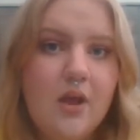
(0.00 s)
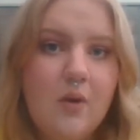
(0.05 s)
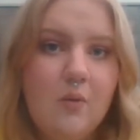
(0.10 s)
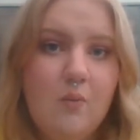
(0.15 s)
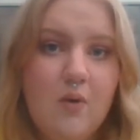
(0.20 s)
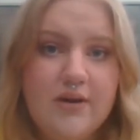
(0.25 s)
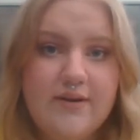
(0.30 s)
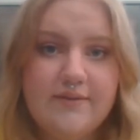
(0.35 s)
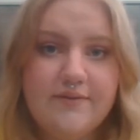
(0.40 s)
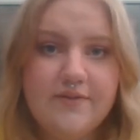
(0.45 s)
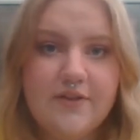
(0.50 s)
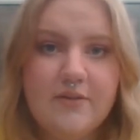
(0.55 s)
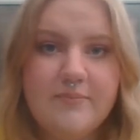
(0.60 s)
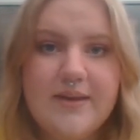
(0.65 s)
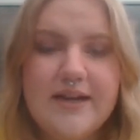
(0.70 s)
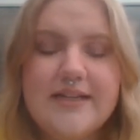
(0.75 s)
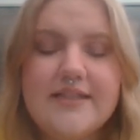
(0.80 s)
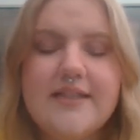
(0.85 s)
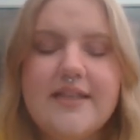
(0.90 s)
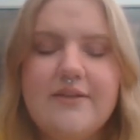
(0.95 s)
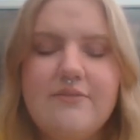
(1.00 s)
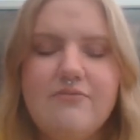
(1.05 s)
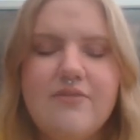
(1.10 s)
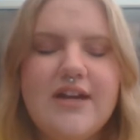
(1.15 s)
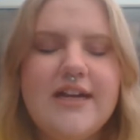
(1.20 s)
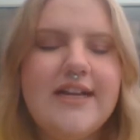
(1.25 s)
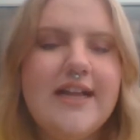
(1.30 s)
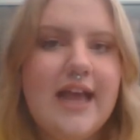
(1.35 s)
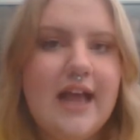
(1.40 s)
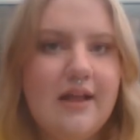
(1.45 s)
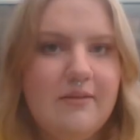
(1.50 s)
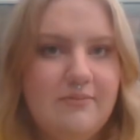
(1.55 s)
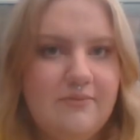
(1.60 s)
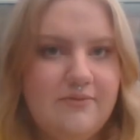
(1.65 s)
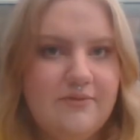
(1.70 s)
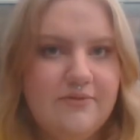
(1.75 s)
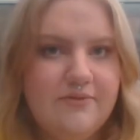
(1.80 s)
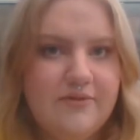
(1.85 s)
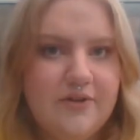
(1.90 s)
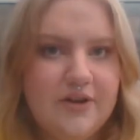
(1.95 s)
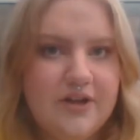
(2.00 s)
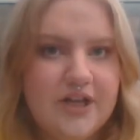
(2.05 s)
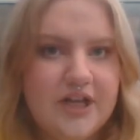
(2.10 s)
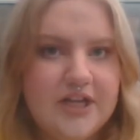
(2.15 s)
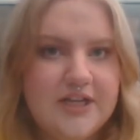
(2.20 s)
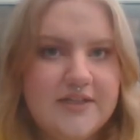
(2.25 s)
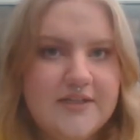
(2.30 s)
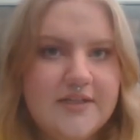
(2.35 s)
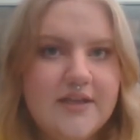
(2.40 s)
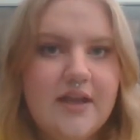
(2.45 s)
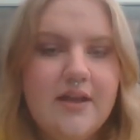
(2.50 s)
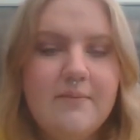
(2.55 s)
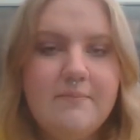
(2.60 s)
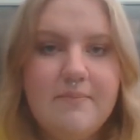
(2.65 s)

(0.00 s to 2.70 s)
One of them is the really helpful fungus,